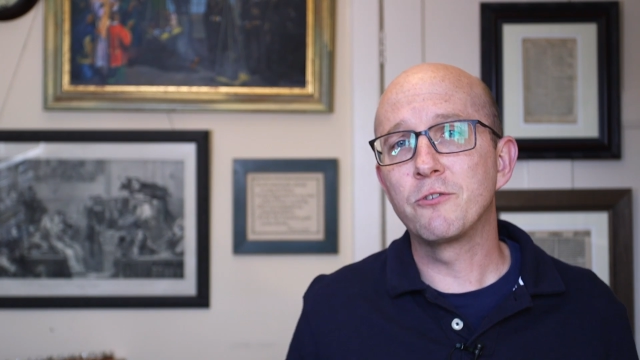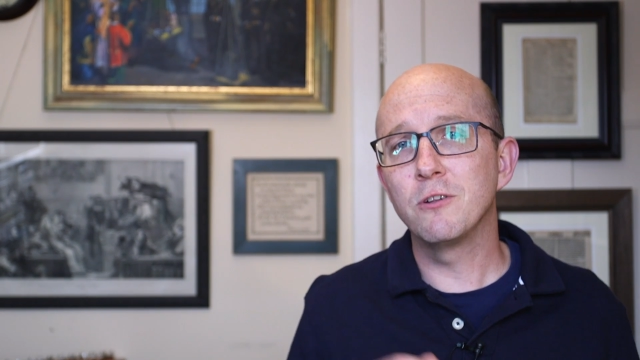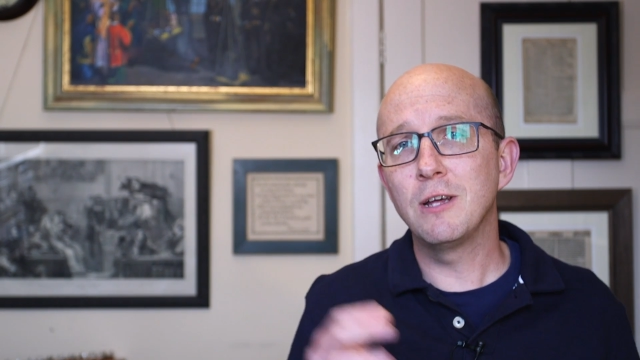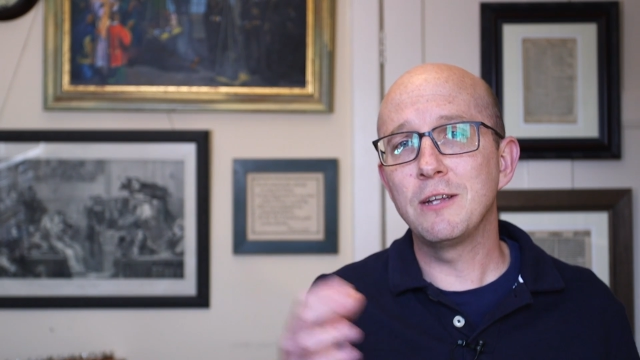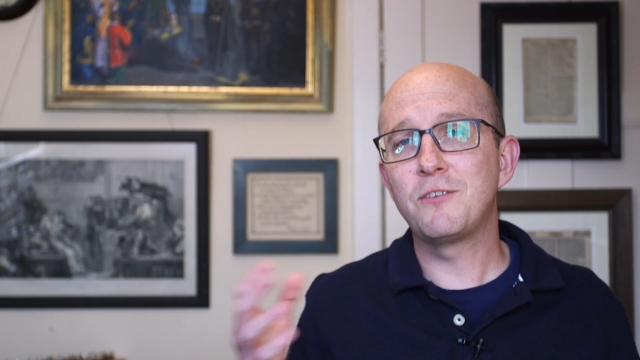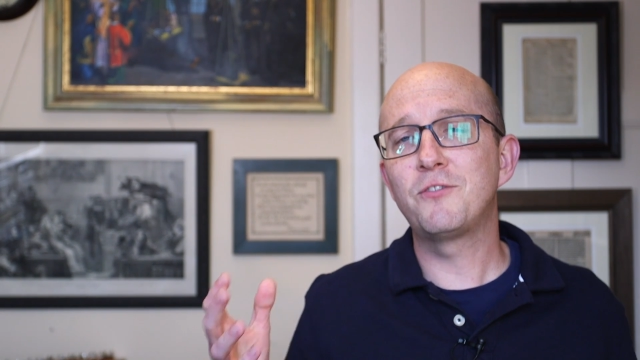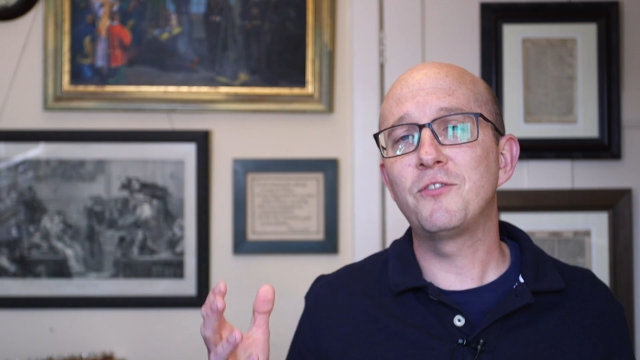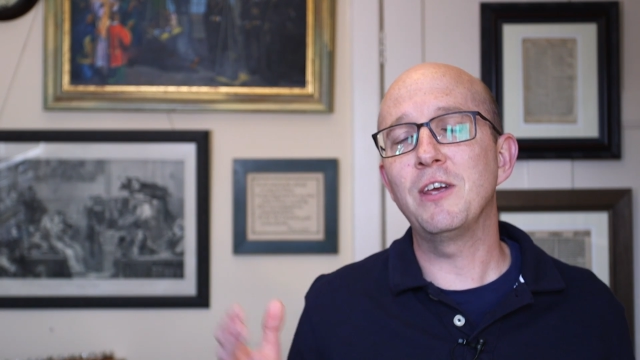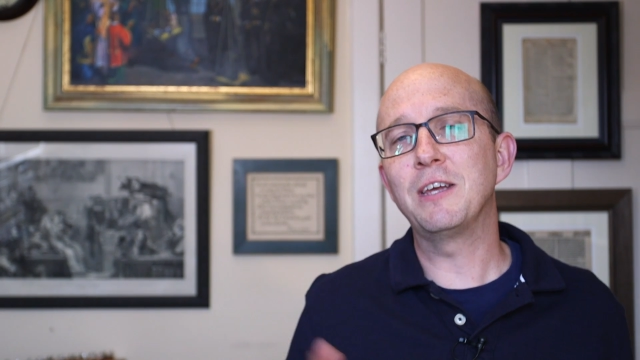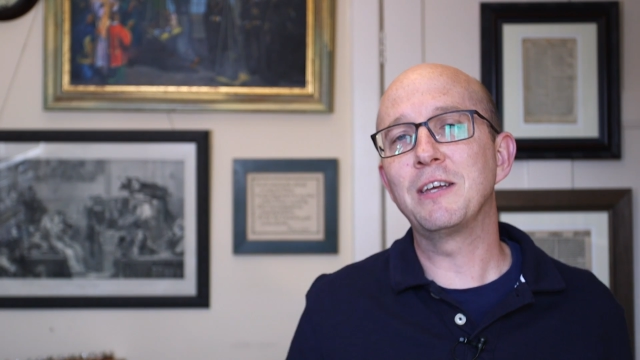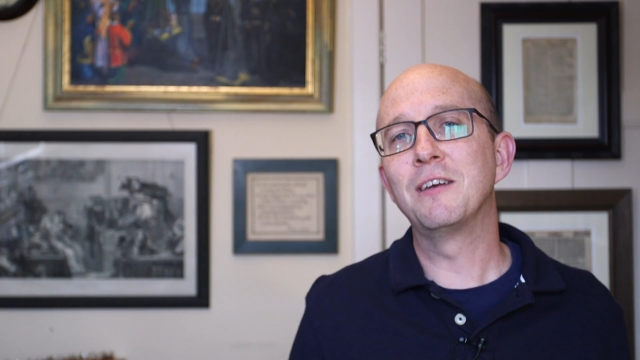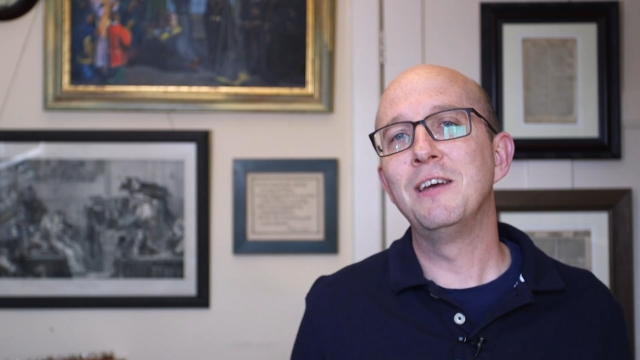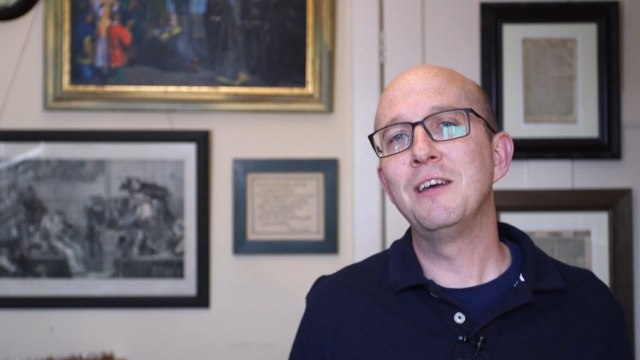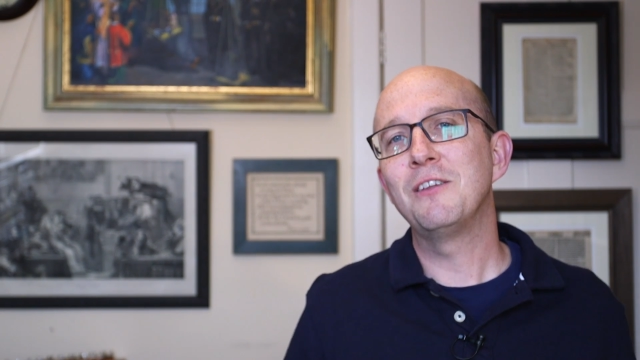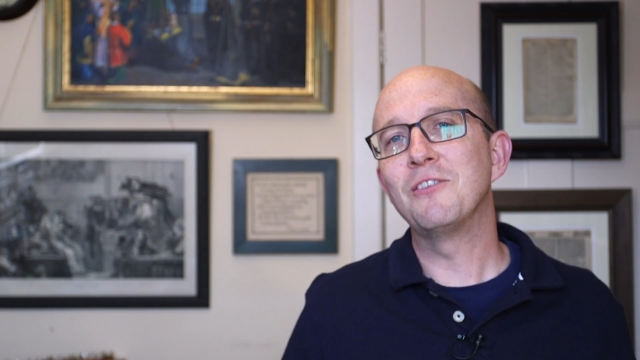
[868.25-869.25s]
So let's
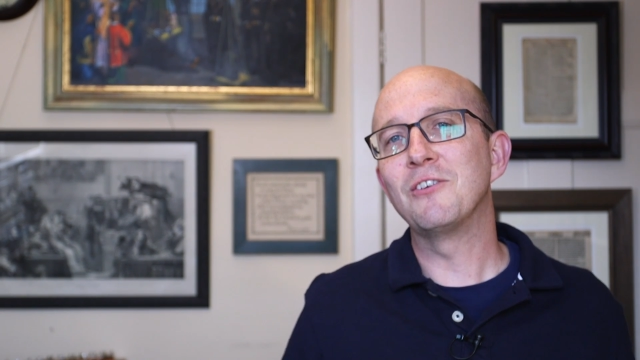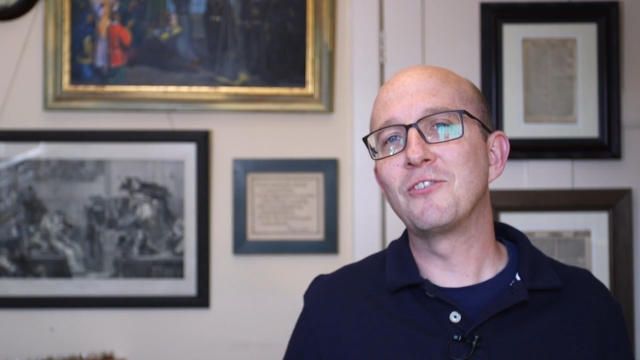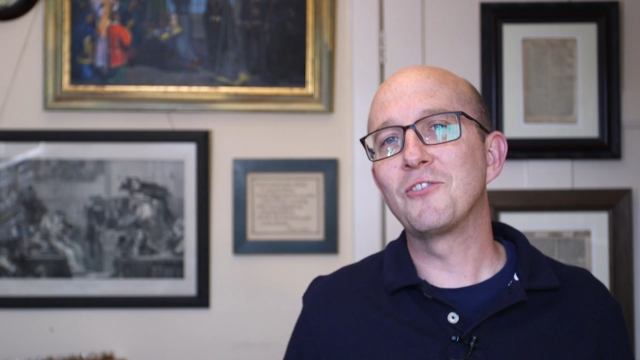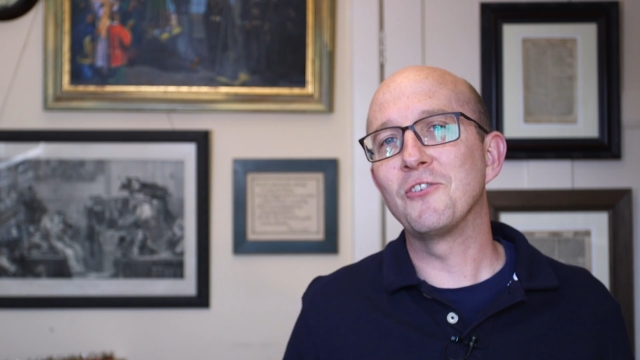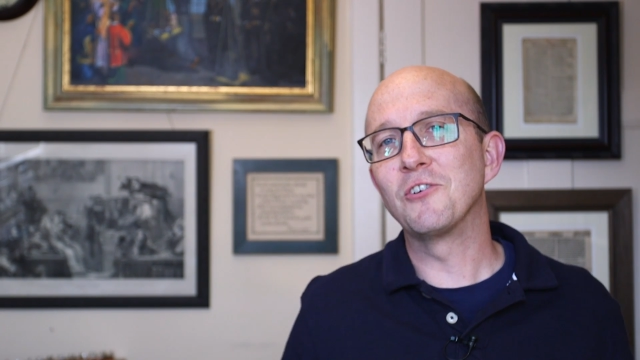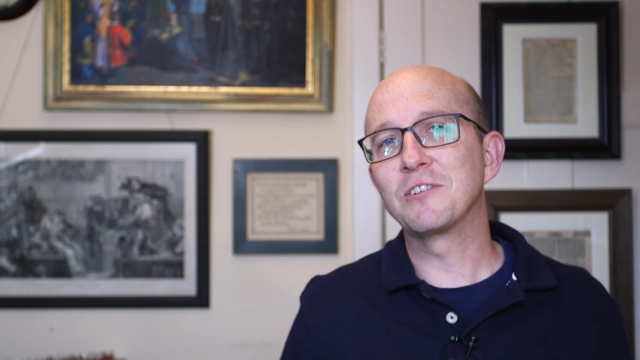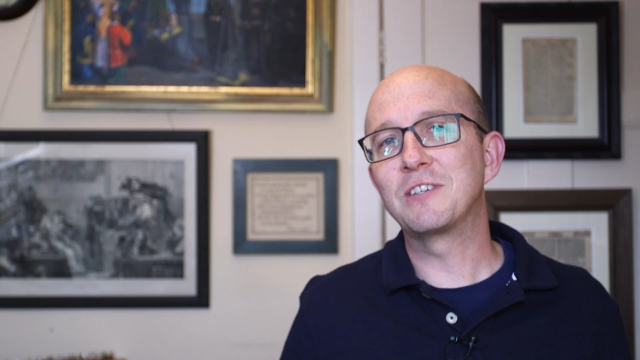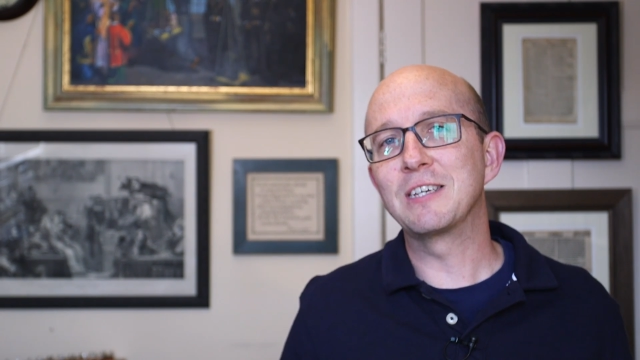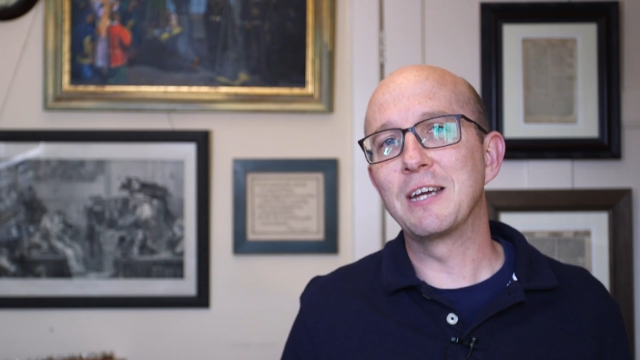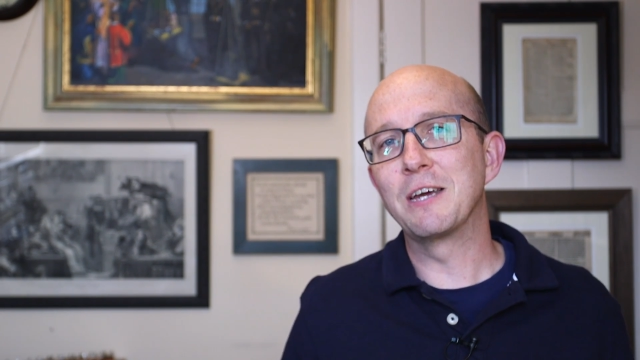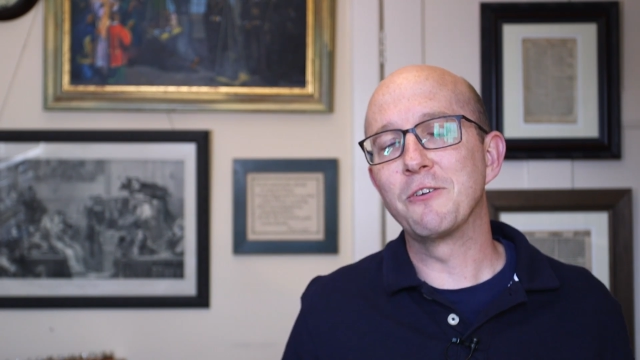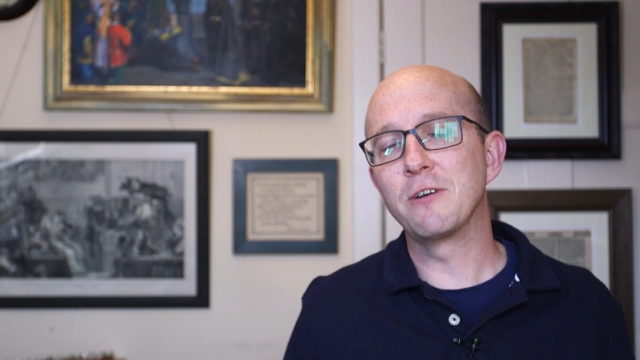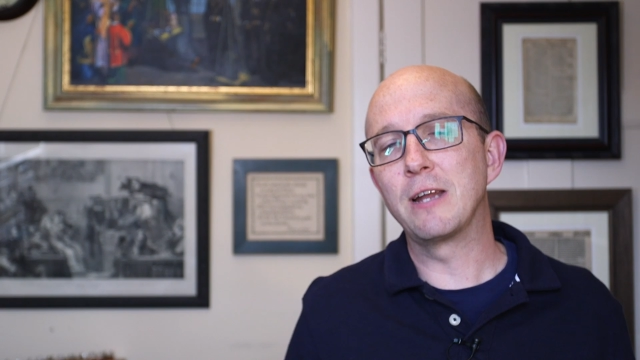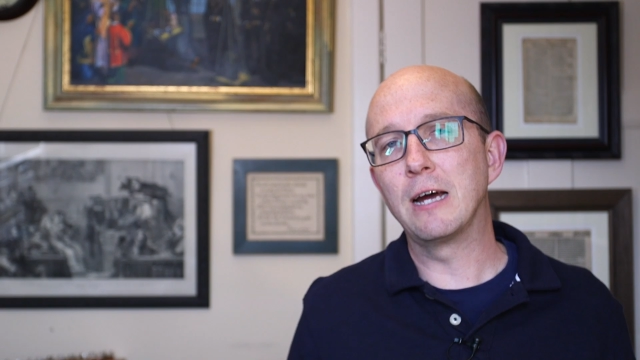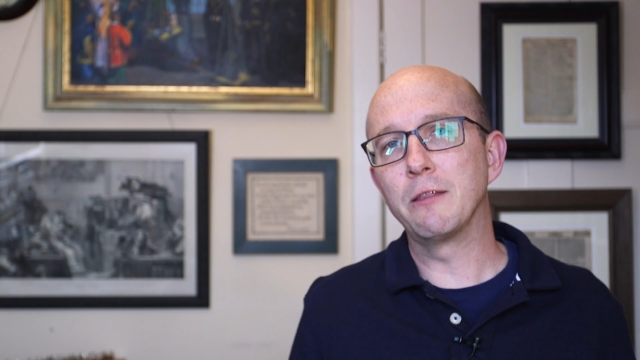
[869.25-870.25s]
sing this song
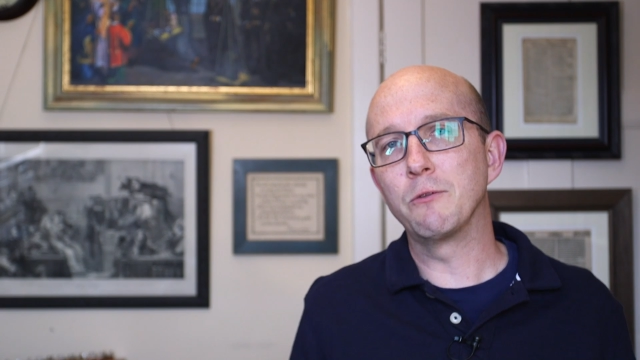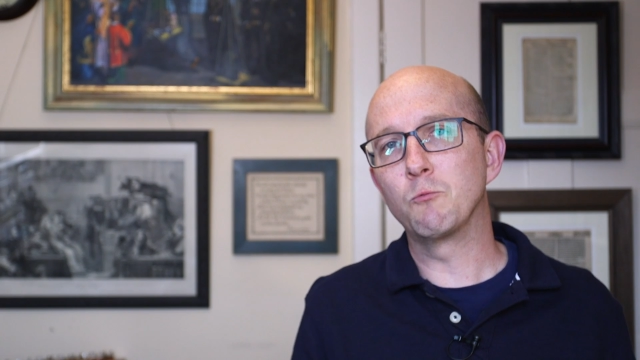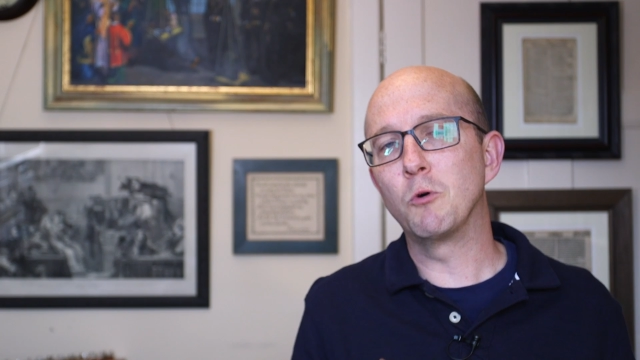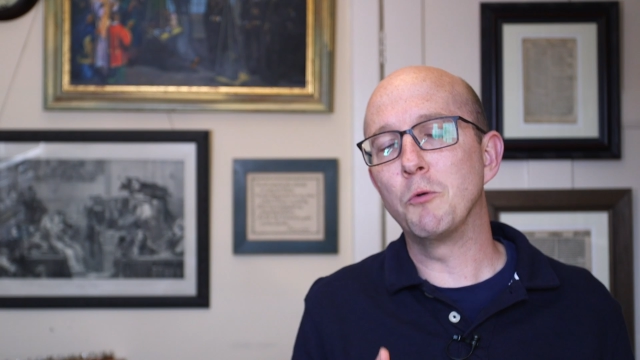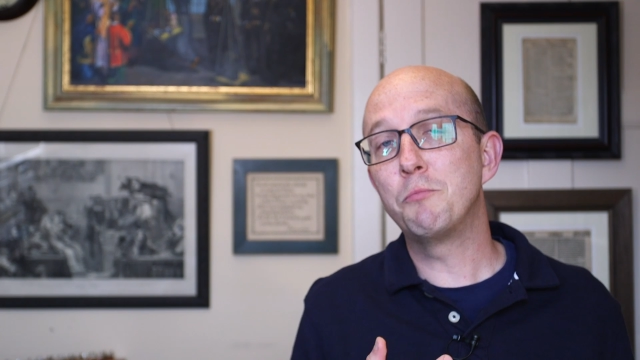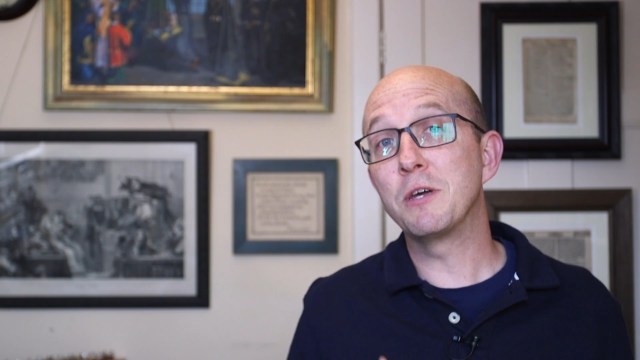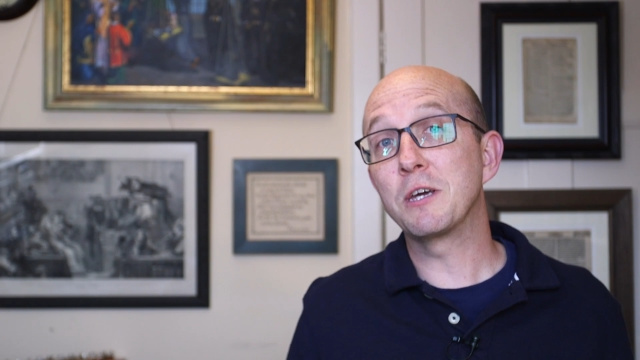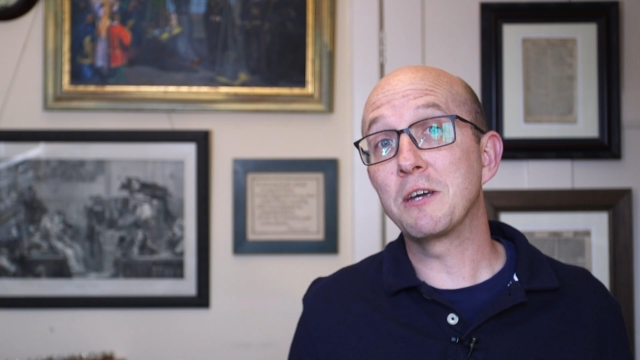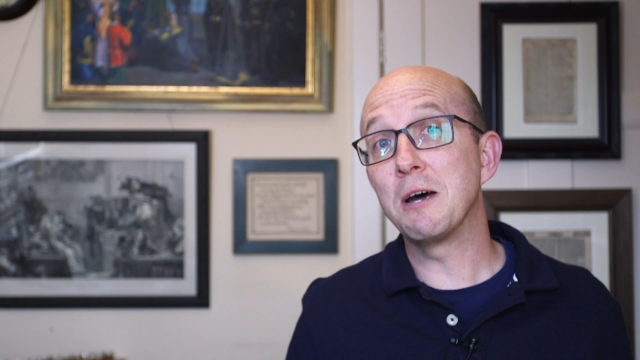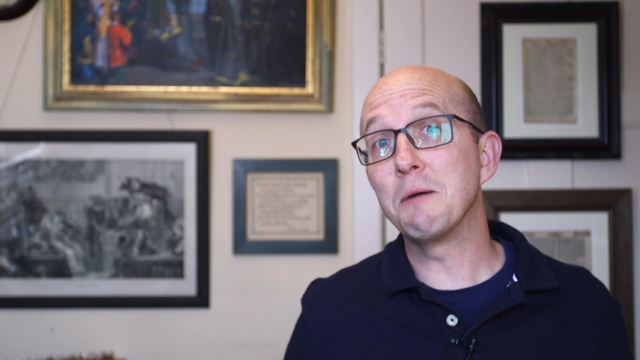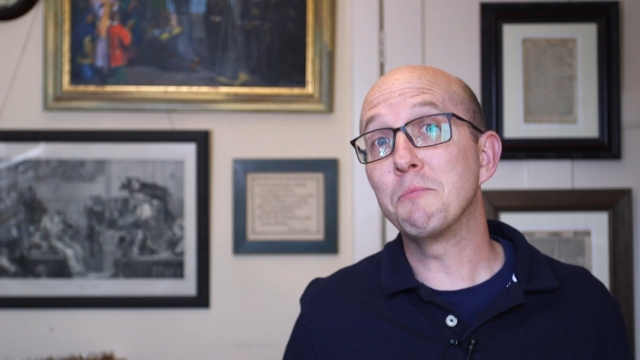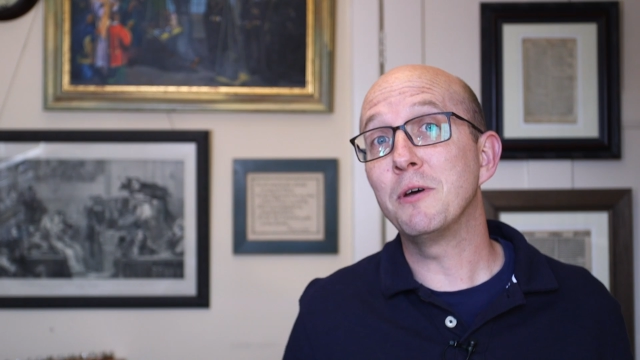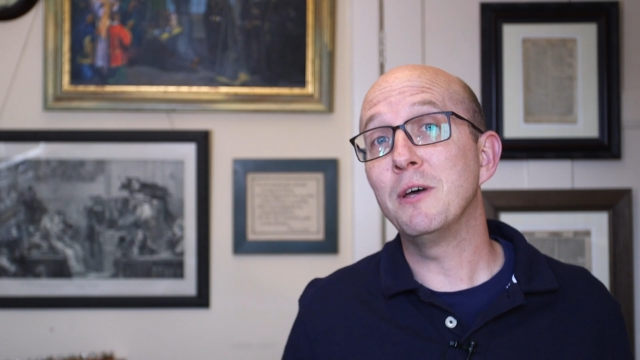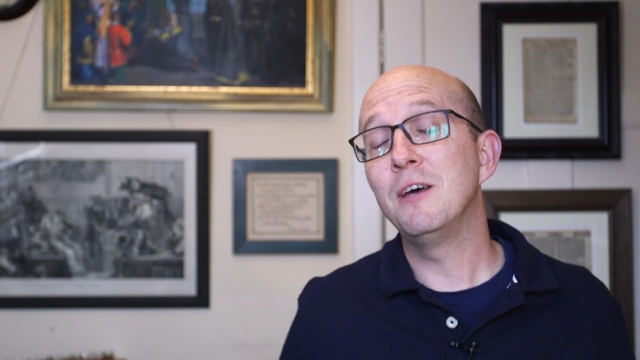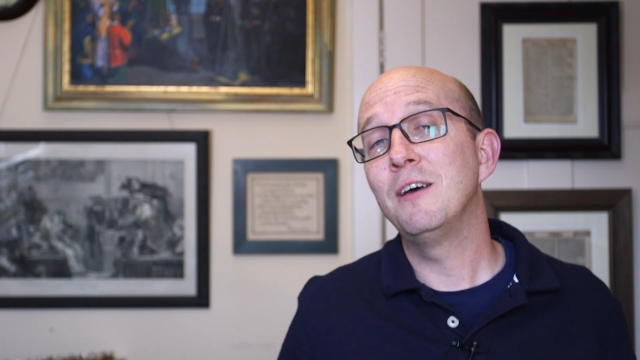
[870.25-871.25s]
together now, and then we'll pick
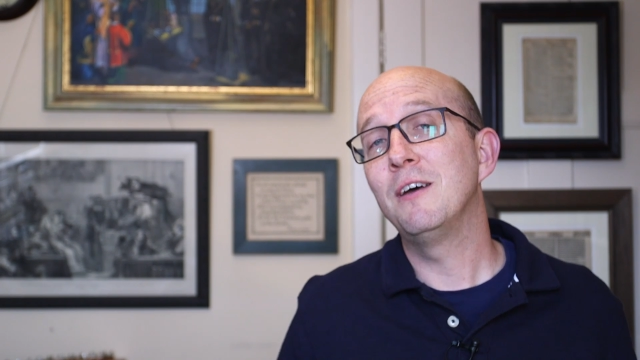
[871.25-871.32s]
up